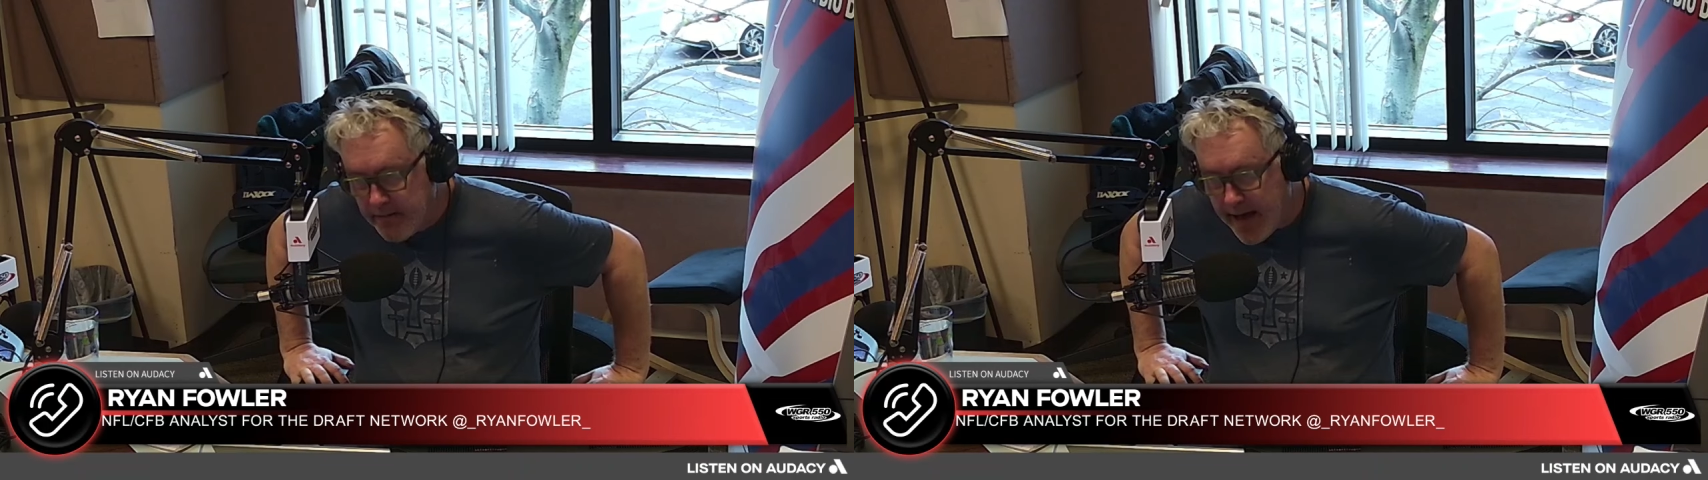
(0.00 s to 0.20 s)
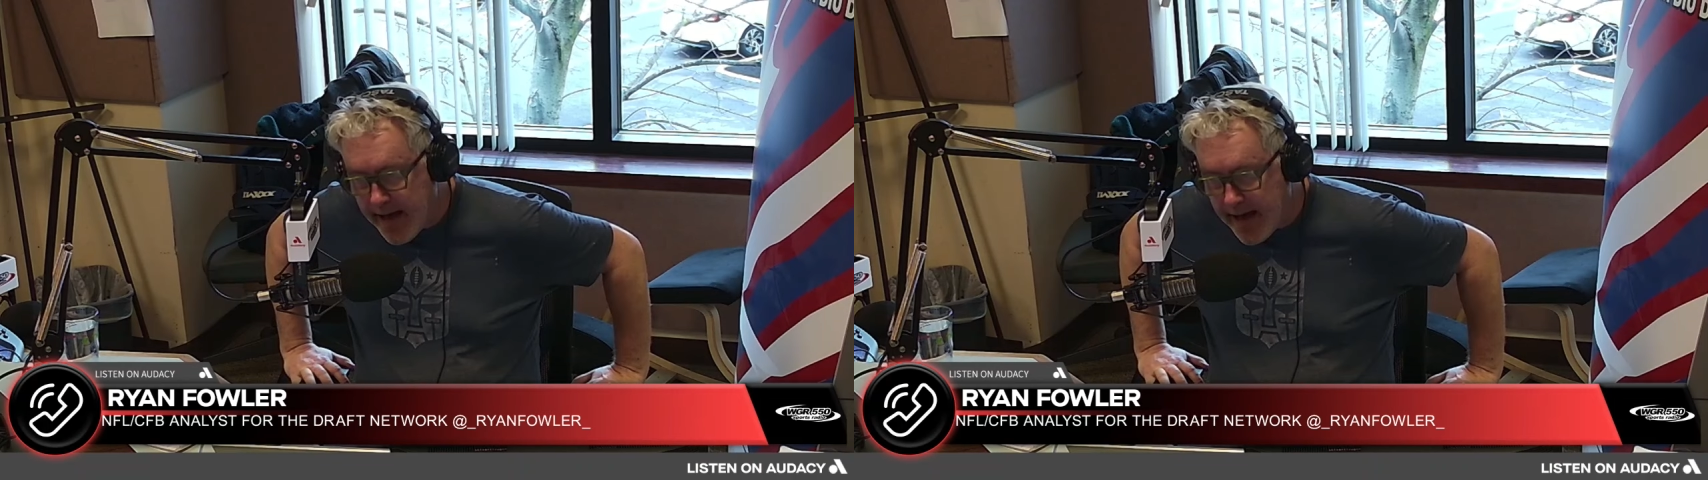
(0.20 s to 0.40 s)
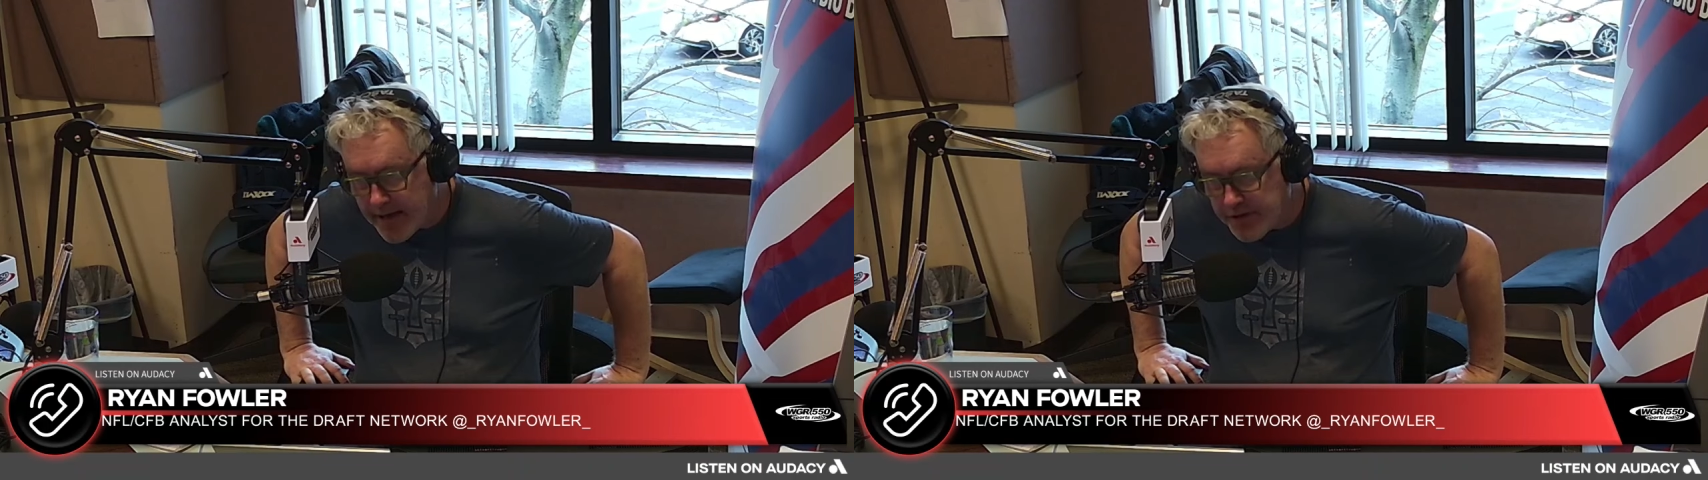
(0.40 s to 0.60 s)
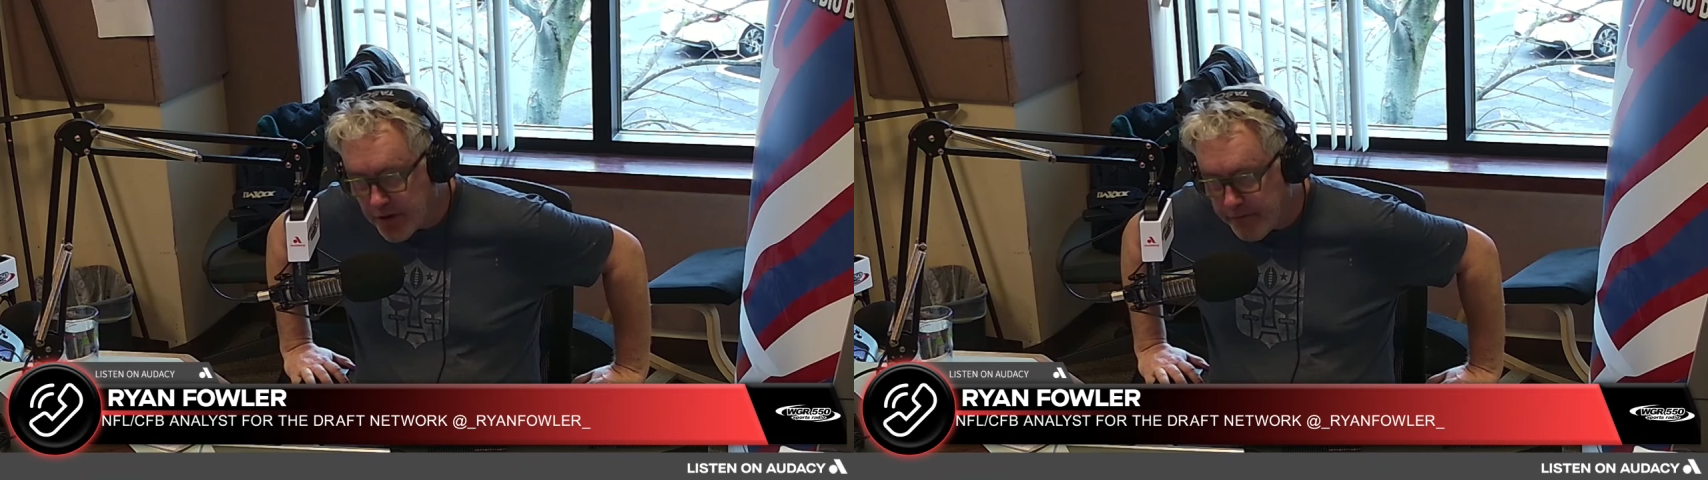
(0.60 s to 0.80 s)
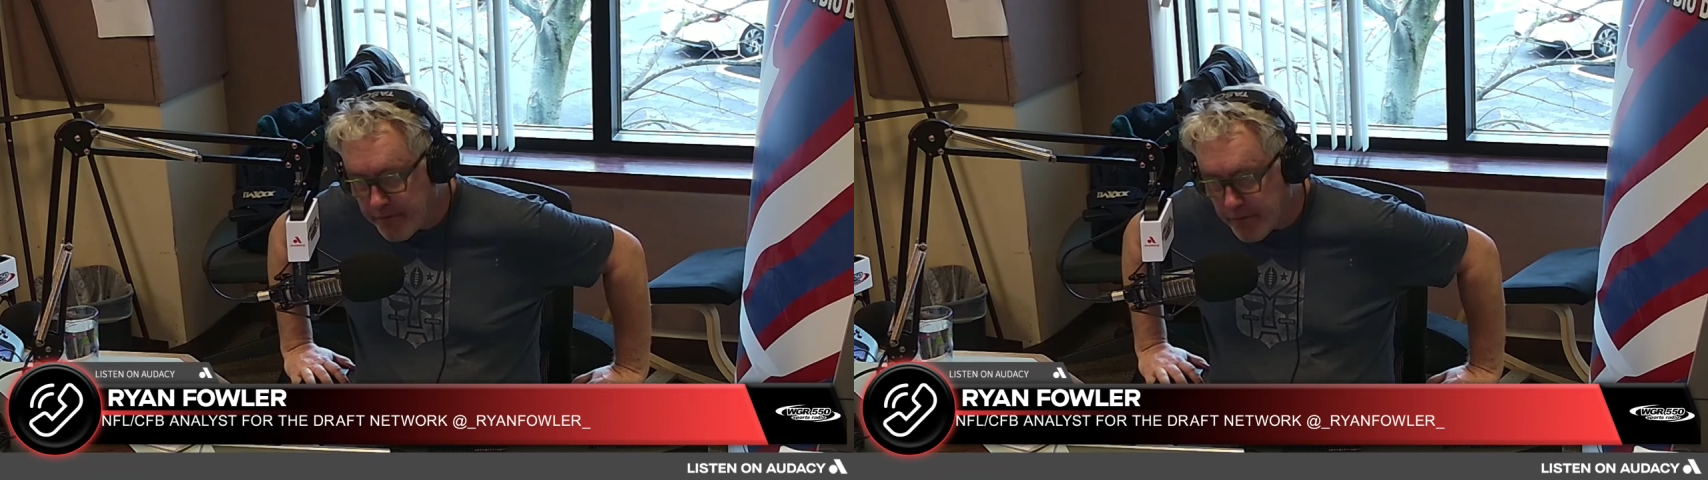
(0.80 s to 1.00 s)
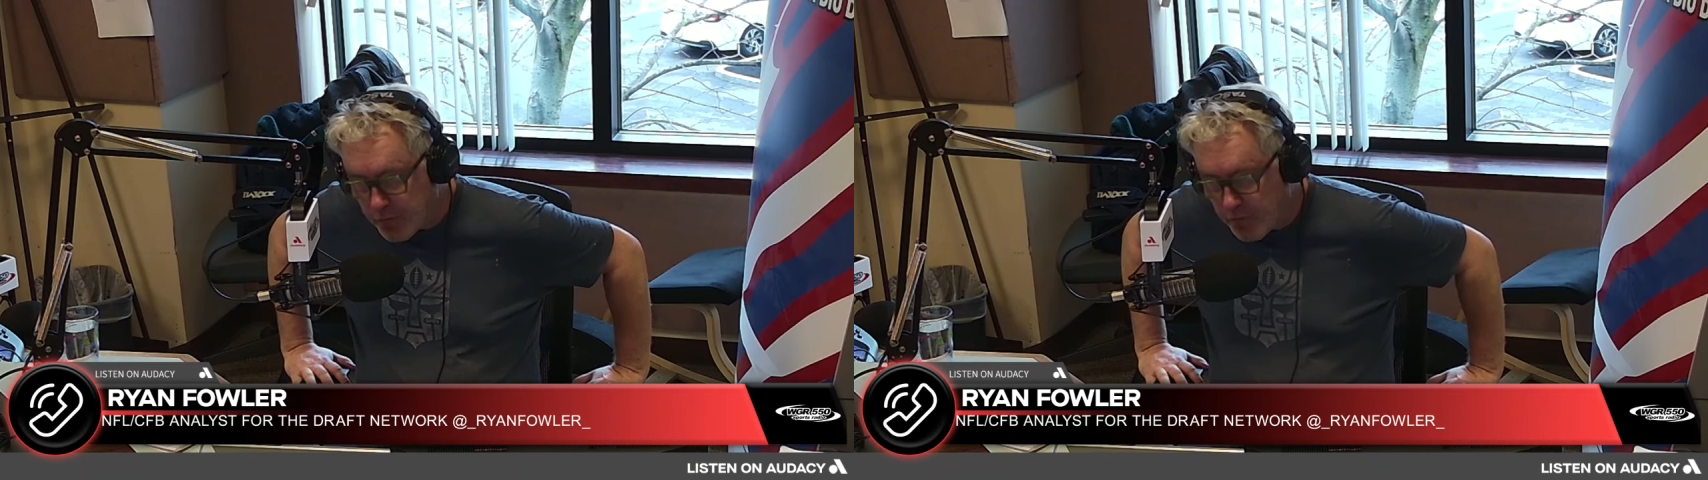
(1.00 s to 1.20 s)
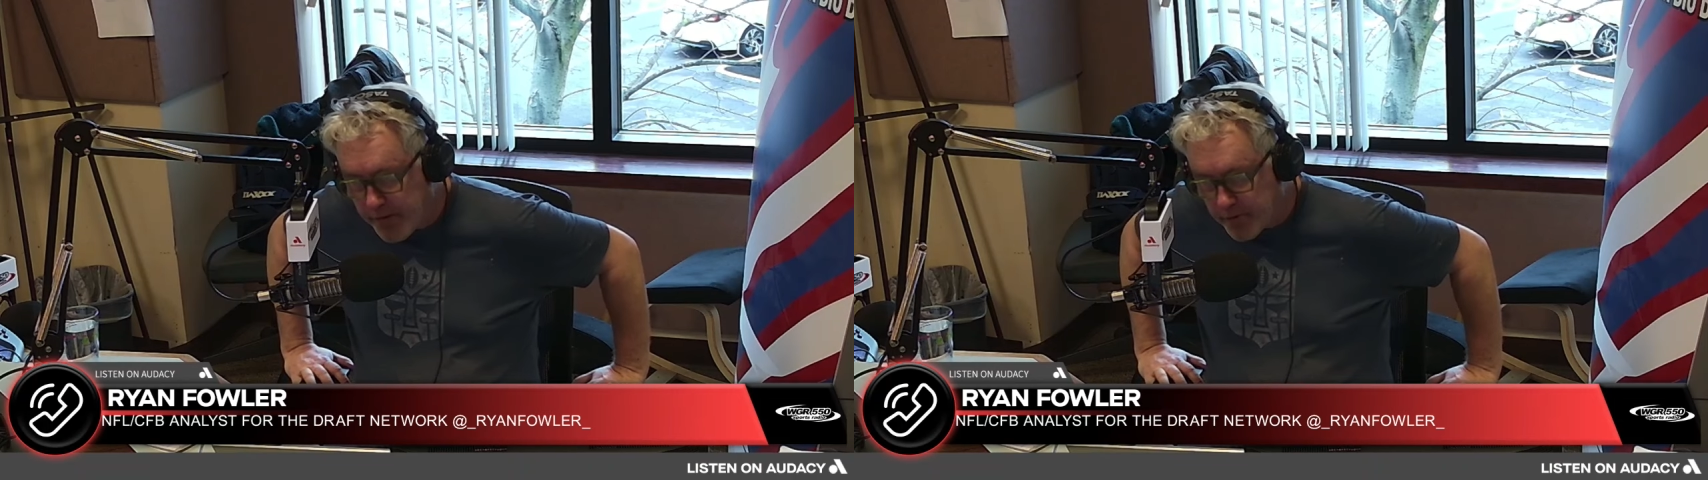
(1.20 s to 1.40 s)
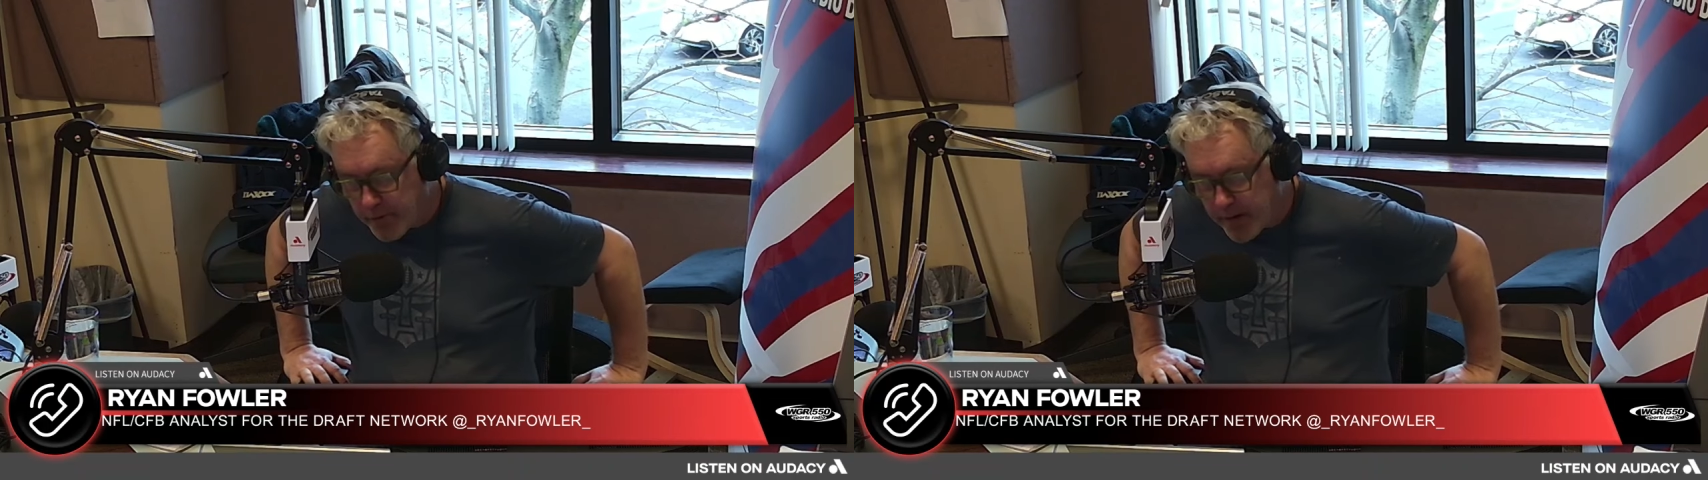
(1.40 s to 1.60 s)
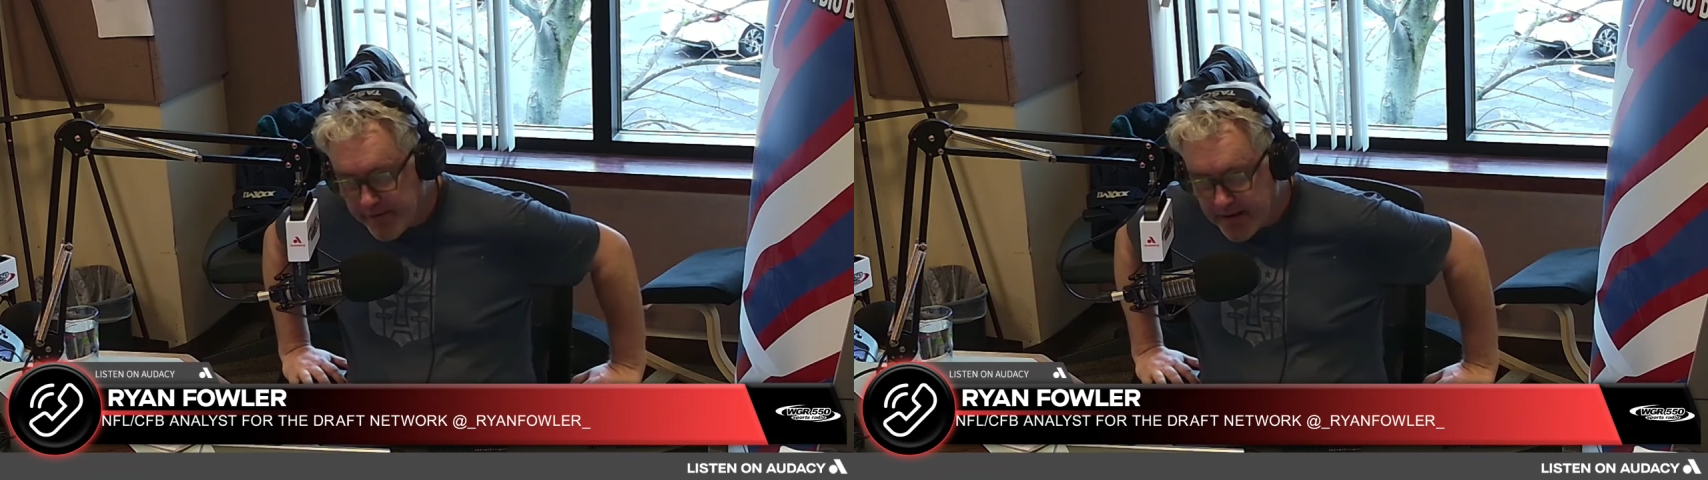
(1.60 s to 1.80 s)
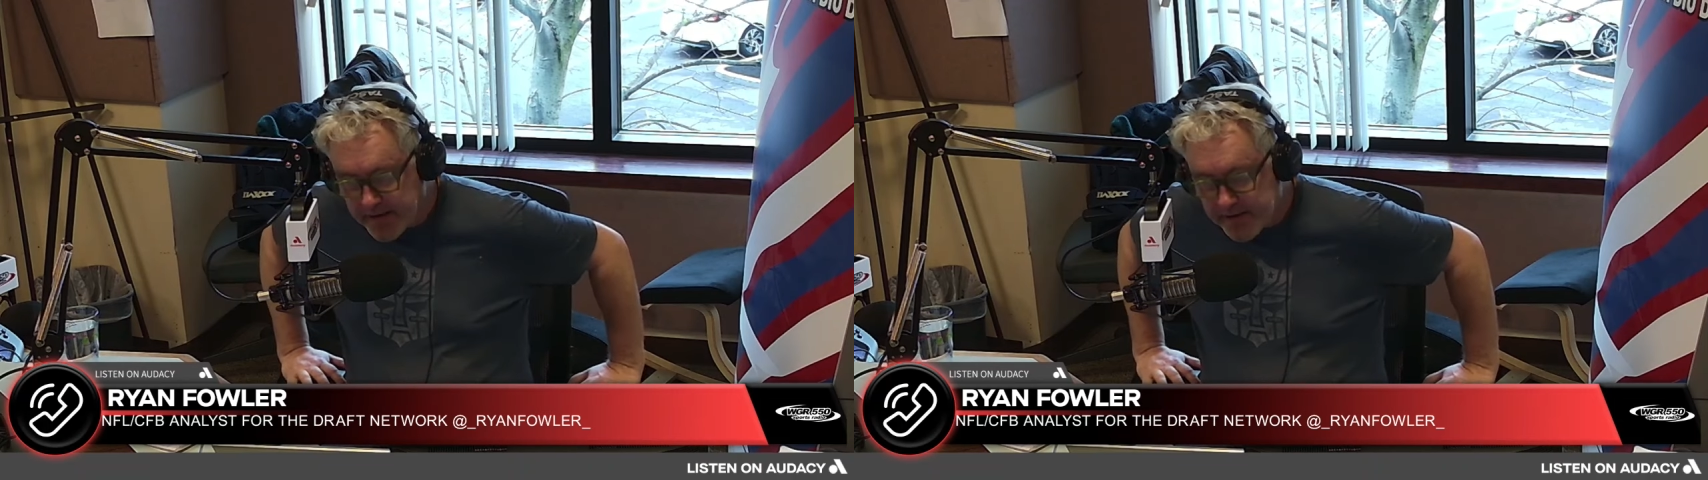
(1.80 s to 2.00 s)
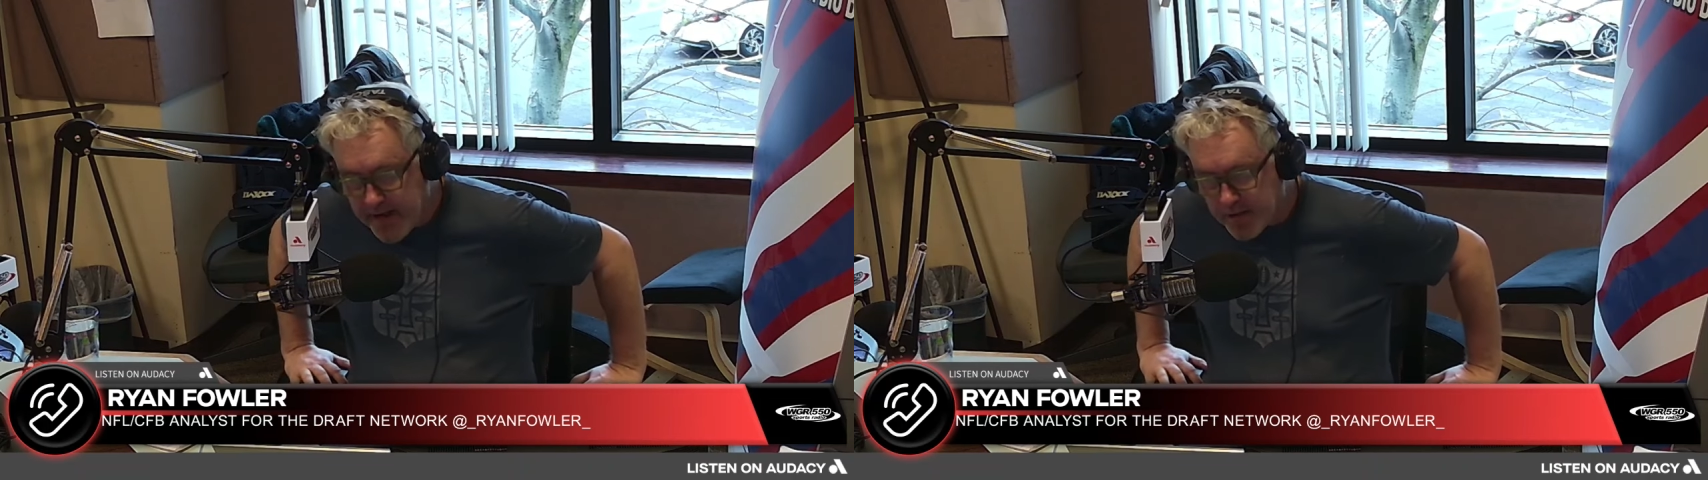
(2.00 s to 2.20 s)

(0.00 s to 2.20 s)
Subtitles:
as, sorry for the weird way of asking this,